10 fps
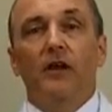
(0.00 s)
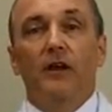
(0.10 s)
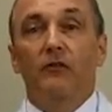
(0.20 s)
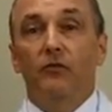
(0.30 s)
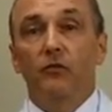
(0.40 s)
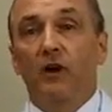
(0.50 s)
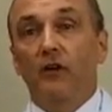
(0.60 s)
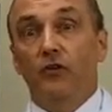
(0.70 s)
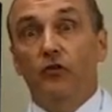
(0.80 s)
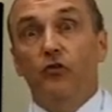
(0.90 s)
And if you've
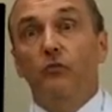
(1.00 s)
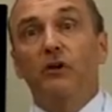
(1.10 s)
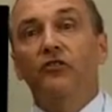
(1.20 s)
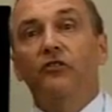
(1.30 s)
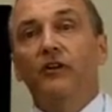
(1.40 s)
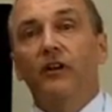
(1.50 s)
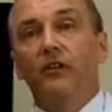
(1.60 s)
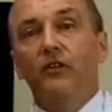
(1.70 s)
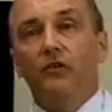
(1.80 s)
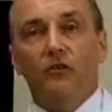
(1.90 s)
got too much of any of
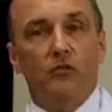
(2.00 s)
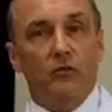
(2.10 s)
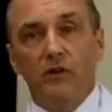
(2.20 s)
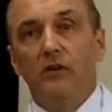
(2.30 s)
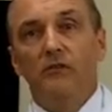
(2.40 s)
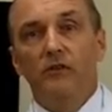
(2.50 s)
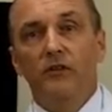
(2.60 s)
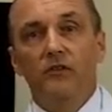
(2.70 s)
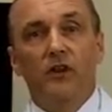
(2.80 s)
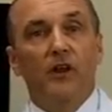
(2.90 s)
these or too little of
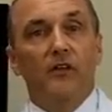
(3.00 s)
these,